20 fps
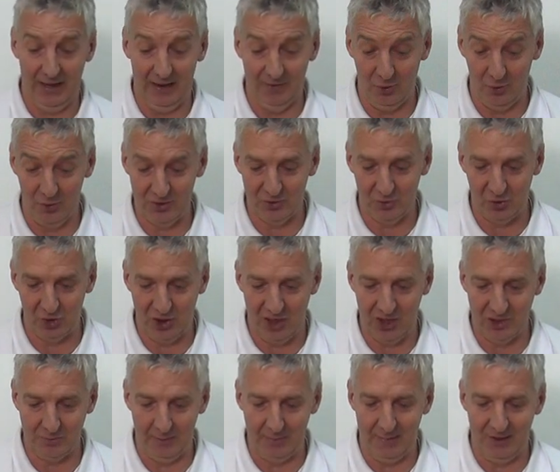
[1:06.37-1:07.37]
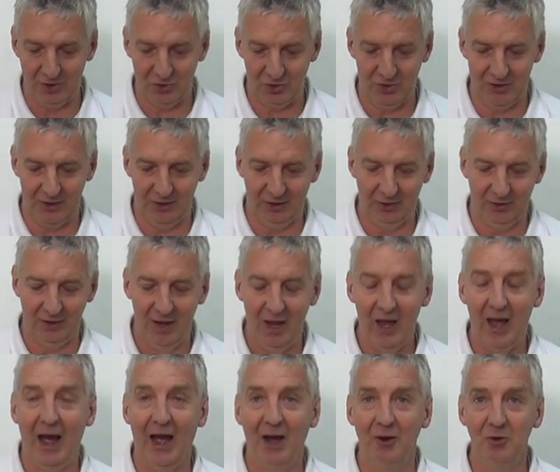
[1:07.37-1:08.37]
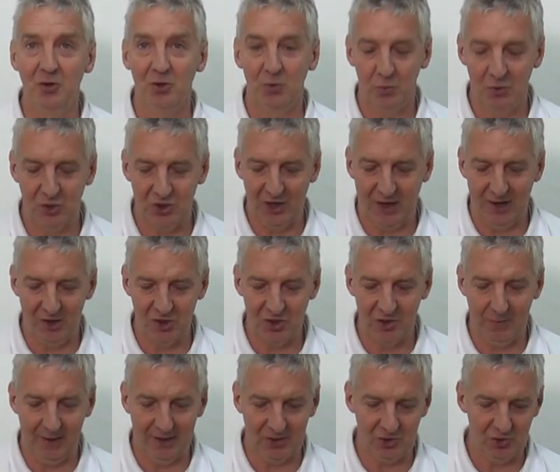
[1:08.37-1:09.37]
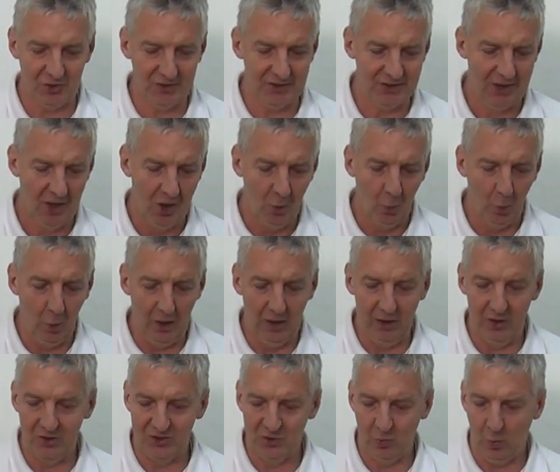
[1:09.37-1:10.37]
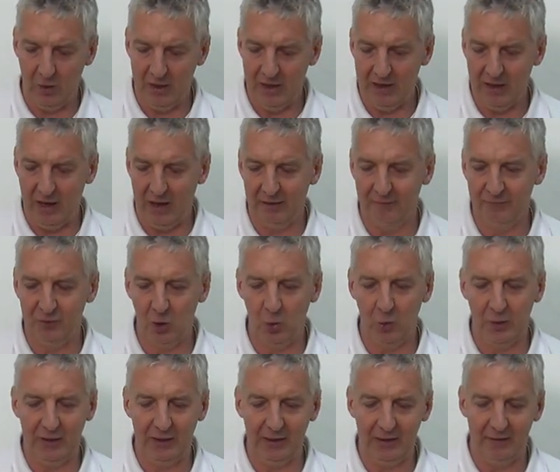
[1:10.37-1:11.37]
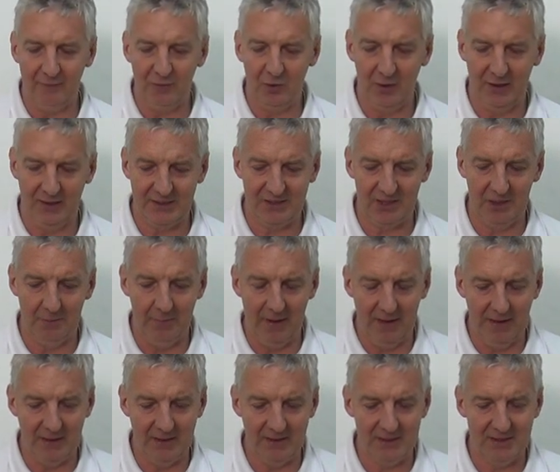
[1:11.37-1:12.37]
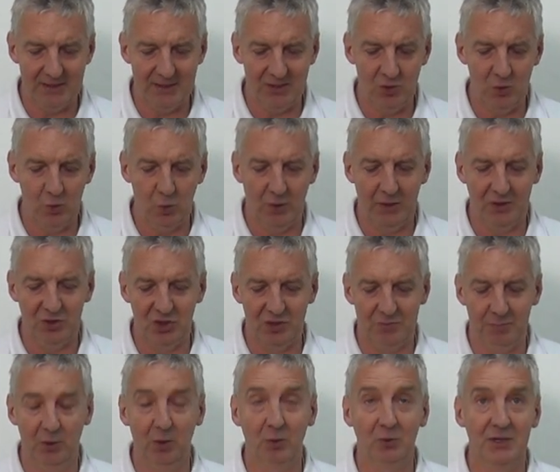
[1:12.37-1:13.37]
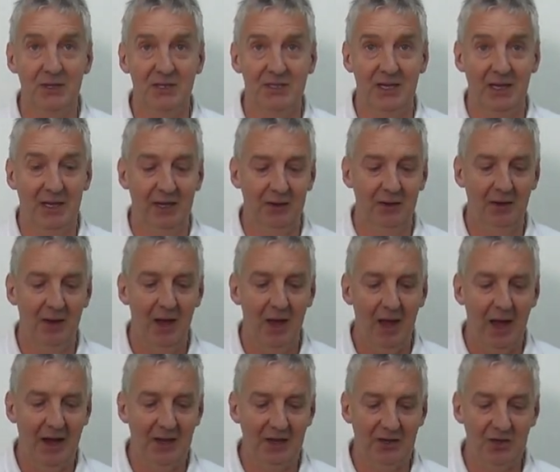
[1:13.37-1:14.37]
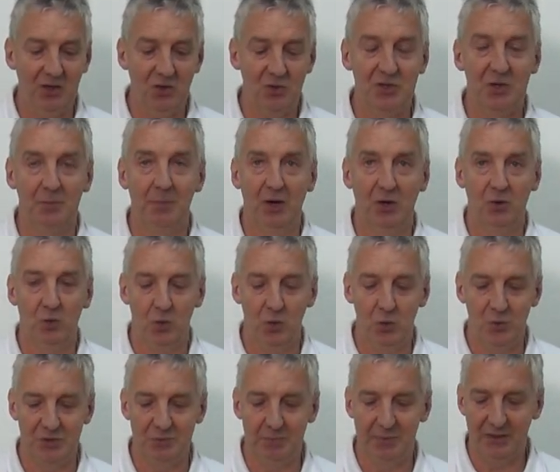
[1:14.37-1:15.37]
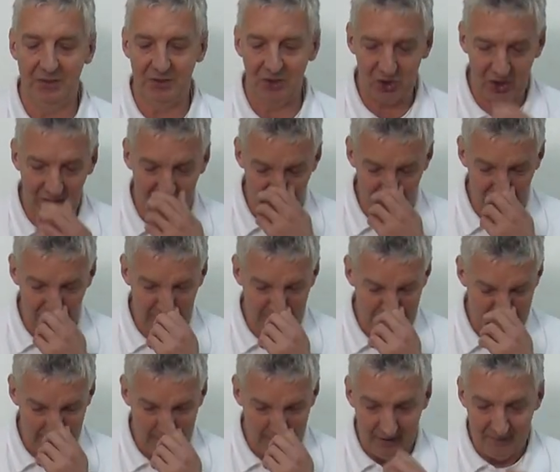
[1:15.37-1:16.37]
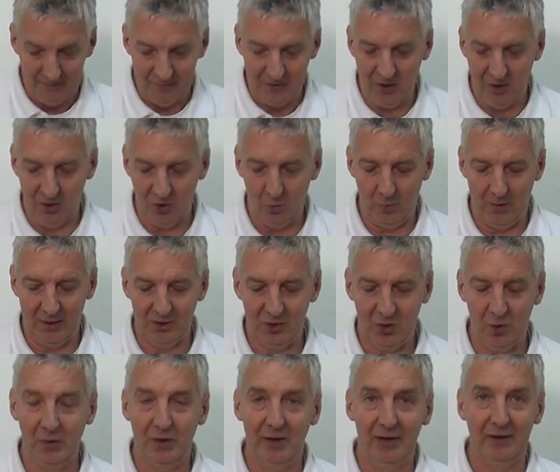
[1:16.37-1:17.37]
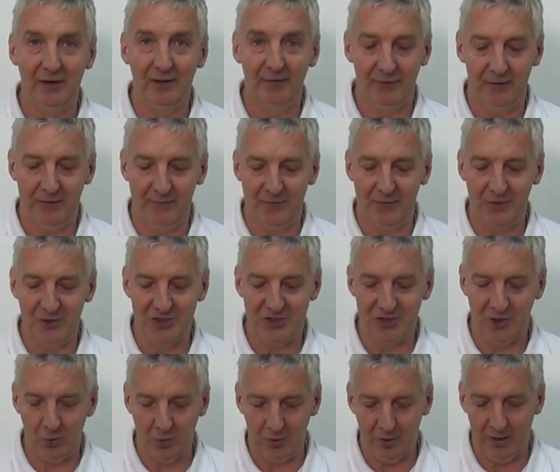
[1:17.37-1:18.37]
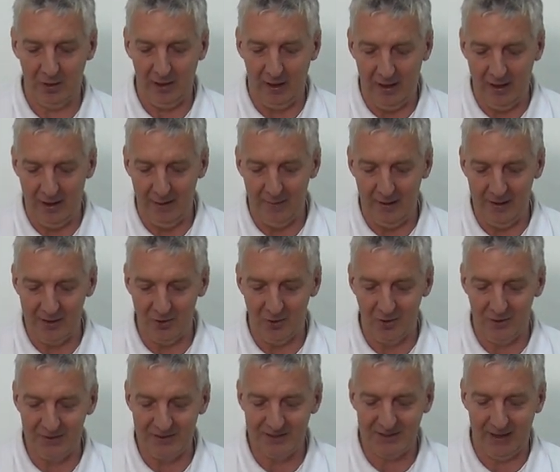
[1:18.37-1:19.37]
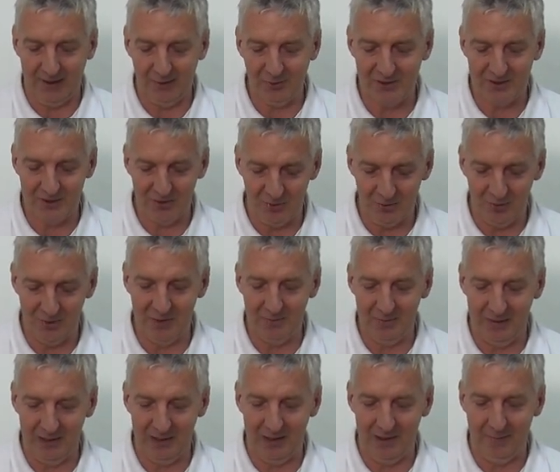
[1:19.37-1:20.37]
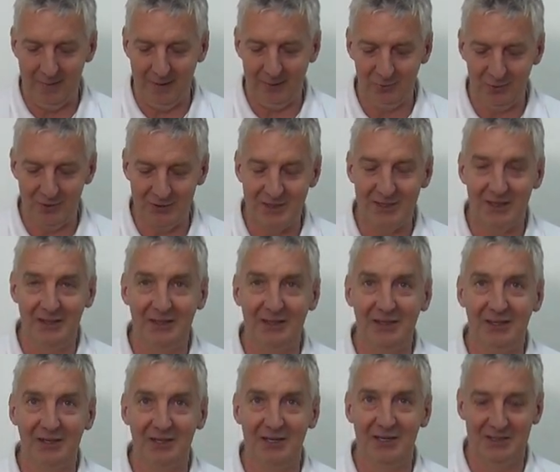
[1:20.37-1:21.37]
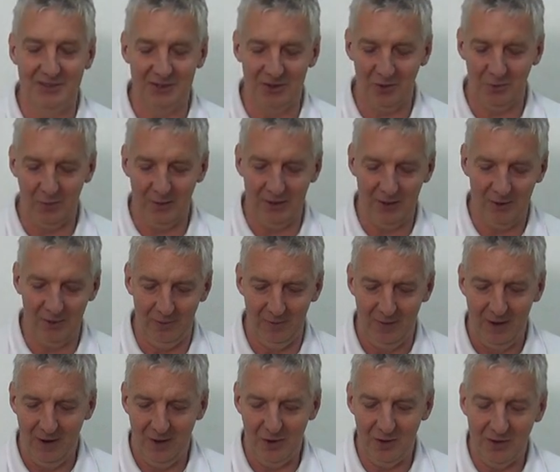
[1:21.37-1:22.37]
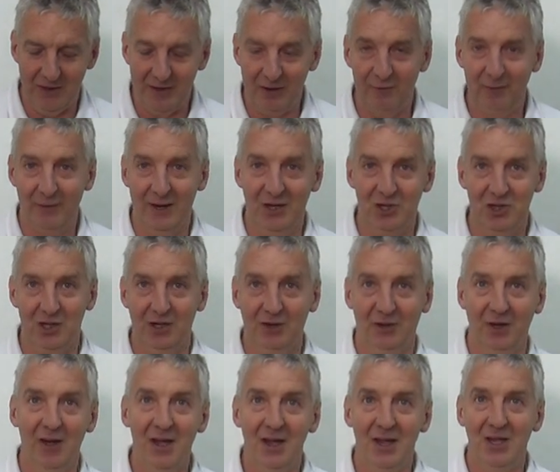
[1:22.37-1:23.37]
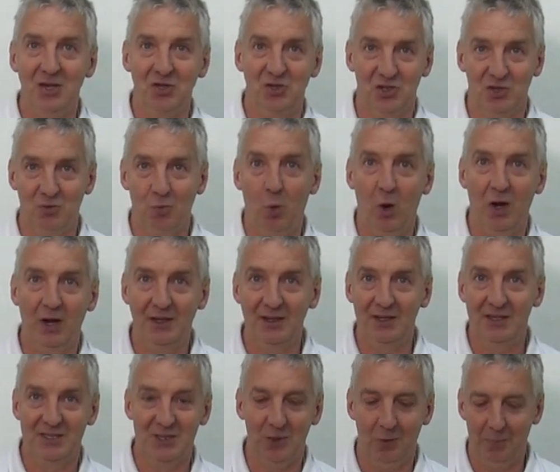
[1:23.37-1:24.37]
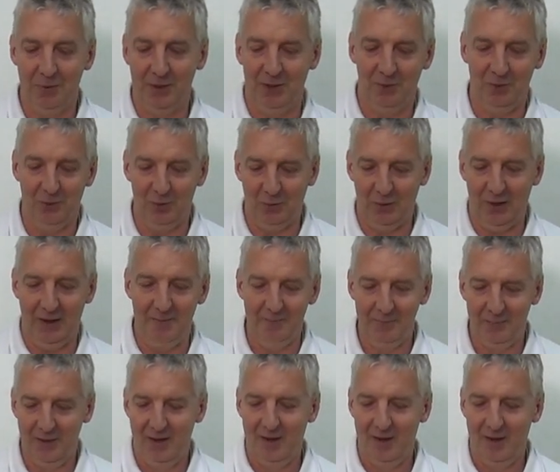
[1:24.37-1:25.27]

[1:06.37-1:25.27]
And there is rechargeable batteries on it. How do you recharge the batteries? Well, there's a way of doing it. If you're next to the mains, you can just plug this in and you can use the micro USB to charge it. The other way of doing it, if you're stuck and you're on the scouts and you're in the middle of the mountains and you need to listen to the radio or you need a flashlight, you just wind this up here, okay?